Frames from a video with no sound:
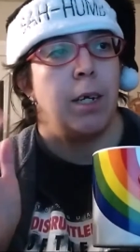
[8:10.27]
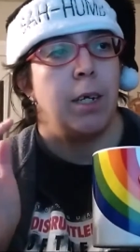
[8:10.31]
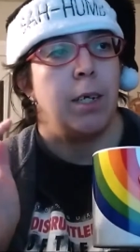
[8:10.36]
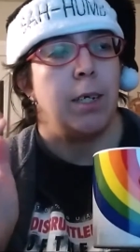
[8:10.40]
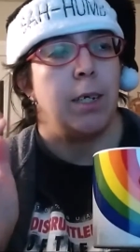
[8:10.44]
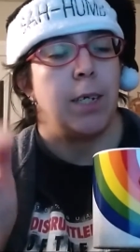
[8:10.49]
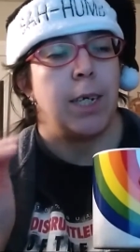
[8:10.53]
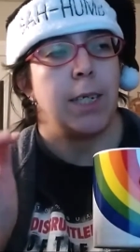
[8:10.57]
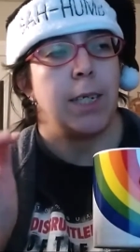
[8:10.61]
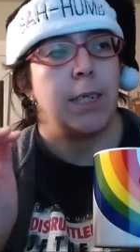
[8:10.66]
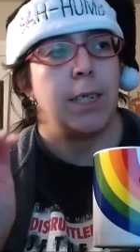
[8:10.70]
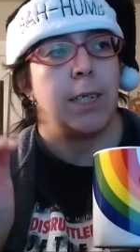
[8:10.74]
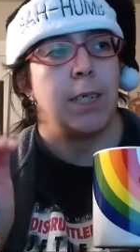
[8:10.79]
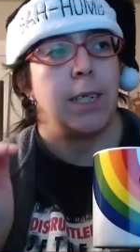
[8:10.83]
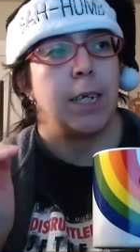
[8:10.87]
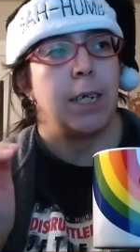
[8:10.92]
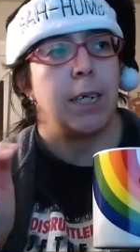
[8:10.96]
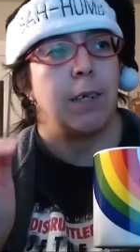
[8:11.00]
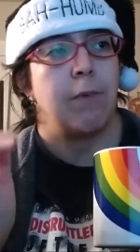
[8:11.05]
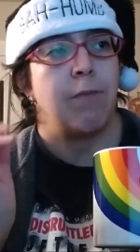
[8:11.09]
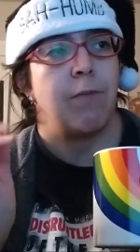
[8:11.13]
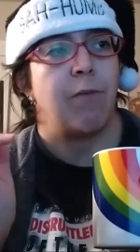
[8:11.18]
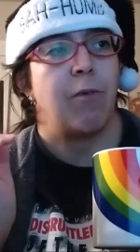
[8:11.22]

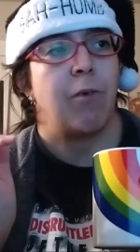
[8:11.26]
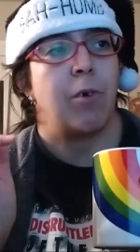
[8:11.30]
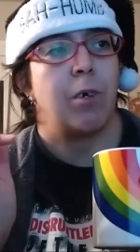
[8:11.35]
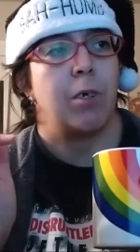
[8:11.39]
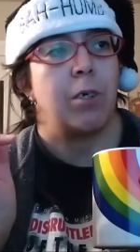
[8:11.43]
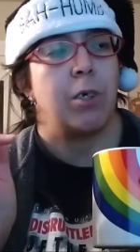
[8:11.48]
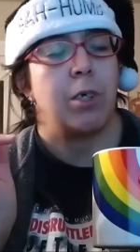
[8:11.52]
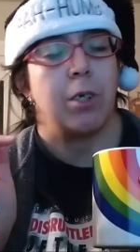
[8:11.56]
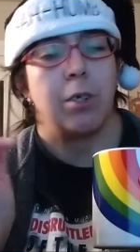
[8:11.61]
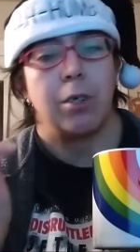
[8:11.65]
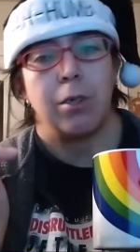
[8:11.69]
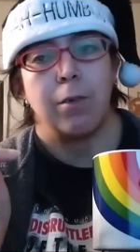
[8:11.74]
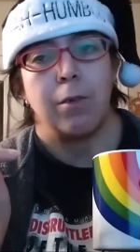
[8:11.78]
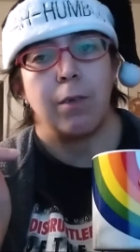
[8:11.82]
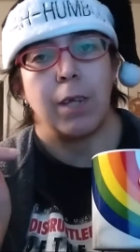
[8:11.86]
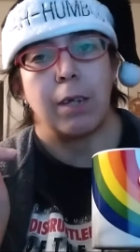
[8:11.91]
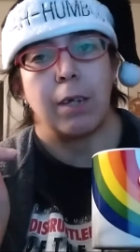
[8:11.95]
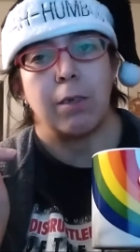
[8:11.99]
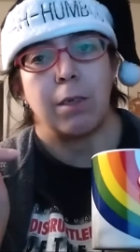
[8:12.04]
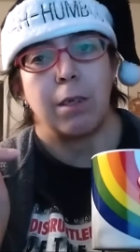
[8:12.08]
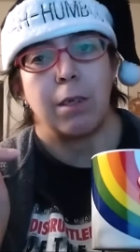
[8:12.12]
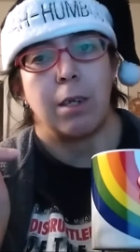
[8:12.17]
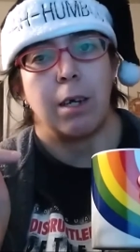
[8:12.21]
1994 to
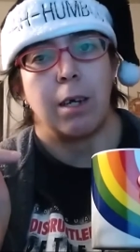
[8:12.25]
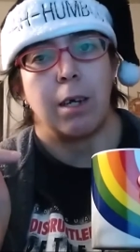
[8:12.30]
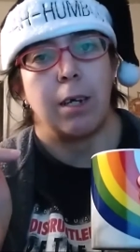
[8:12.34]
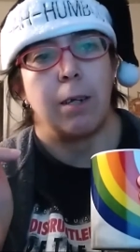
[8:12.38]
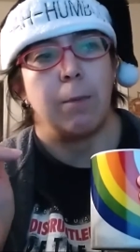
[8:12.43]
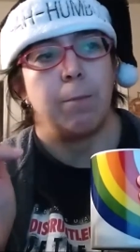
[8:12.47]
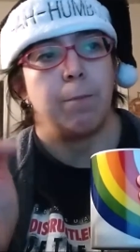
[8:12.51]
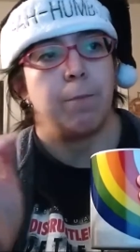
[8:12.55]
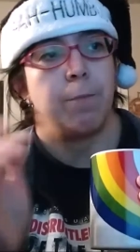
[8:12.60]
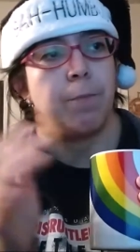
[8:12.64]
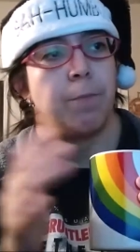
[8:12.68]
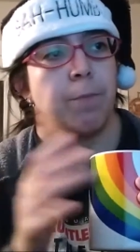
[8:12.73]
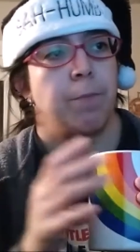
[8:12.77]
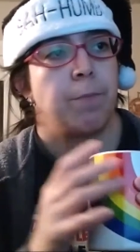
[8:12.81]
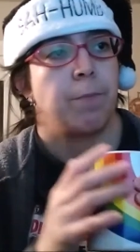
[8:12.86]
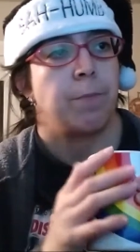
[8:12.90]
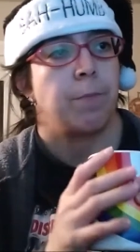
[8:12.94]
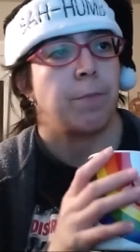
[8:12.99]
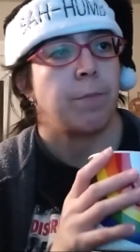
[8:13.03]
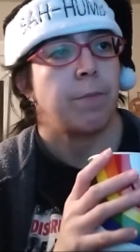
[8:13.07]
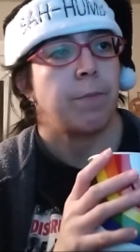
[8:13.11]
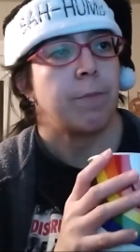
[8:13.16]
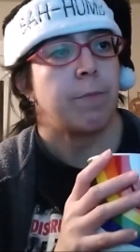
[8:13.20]
2009.
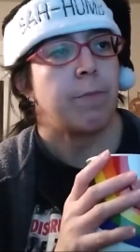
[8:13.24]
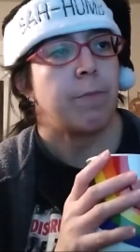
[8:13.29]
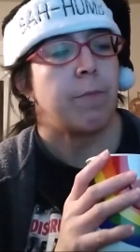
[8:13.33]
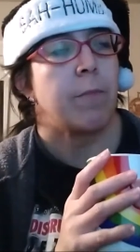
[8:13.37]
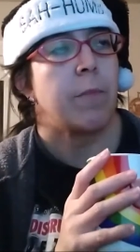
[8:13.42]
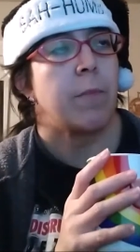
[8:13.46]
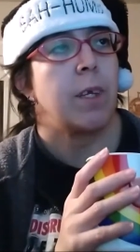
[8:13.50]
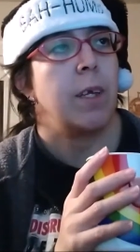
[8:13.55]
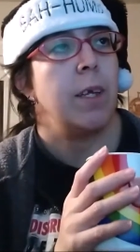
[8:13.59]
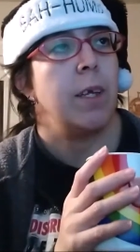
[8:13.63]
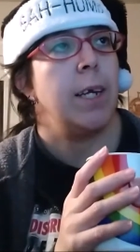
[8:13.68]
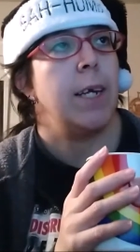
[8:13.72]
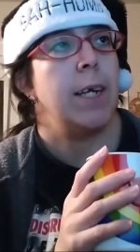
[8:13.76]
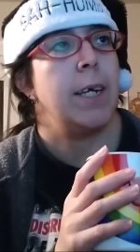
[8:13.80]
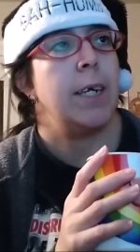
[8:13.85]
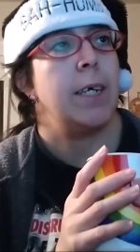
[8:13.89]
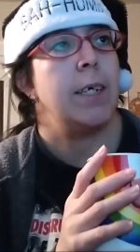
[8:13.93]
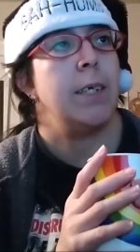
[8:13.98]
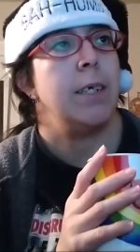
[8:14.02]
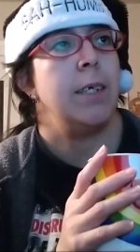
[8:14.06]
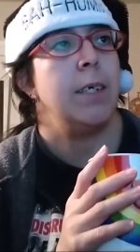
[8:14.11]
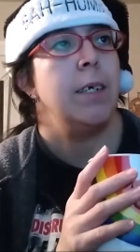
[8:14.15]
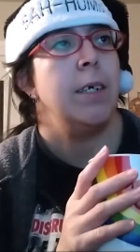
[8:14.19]

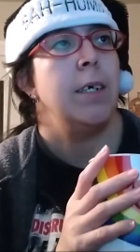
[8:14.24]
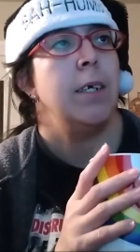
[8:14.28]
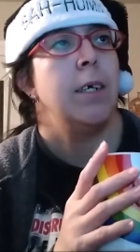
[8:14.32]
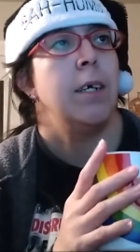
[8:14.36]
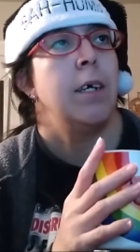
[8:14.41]
And